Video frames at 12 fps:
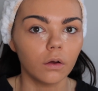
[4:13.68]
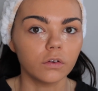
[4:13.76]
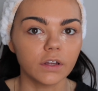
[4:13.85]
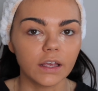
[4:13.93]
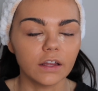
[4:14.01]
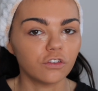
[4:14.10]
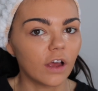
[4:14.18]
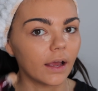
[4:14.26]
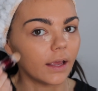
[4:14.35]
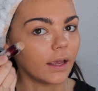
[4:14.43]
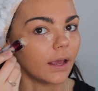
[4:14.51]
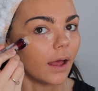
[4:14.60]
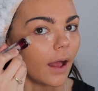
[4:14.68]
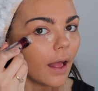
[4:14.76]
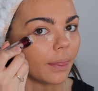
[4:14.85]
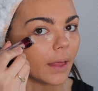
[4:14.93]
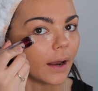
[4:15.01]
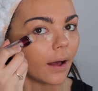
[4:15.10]
under each eye here,
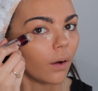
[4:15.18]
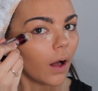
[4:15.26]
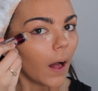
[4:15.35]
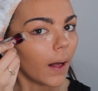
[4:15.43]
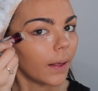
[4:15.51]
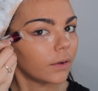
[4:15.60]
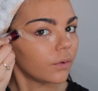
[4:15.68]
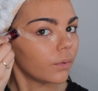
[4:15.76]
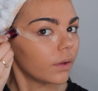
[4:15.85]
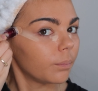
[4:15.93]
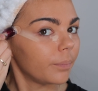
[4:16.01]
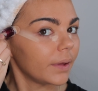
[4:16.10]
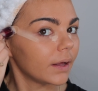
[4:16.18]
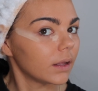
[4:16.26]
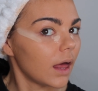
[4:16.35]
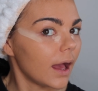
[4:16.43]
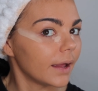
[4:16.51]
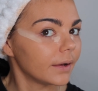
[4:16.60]
and then I do a big
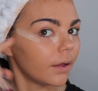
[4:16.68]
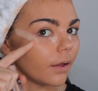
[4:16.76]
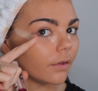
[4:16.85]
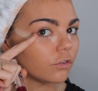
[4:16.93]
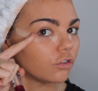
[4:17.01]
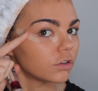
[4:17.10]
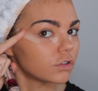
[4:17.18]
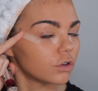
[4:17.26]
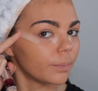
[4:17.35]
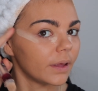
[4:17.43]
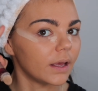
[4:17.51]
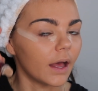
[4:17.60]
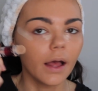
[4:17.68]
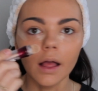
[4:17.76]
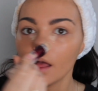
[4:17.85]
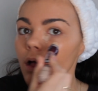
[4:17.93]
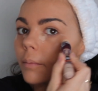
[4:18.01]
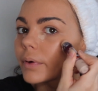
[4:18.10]
line just up
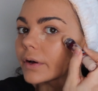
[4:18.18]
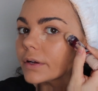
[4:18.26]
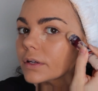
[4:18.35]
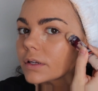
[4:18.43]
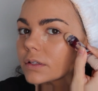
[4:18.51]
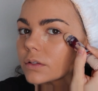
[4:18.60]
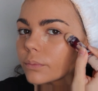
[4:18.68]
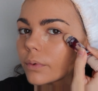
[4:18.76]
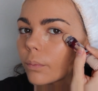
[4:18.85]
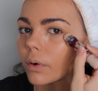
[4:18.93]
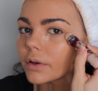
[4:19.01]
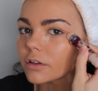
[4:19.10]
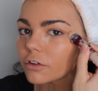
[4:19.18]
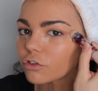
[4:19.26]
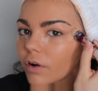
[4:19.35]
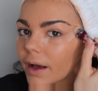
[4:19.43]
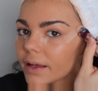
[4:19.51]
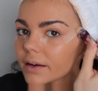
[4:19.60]
here because we're wanting to
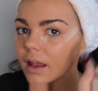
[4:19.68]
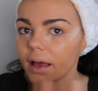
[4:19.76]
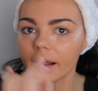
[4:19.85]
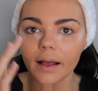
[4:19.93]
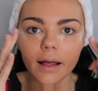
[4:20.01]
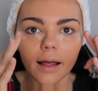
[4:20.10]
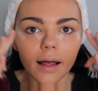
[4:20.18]
try and like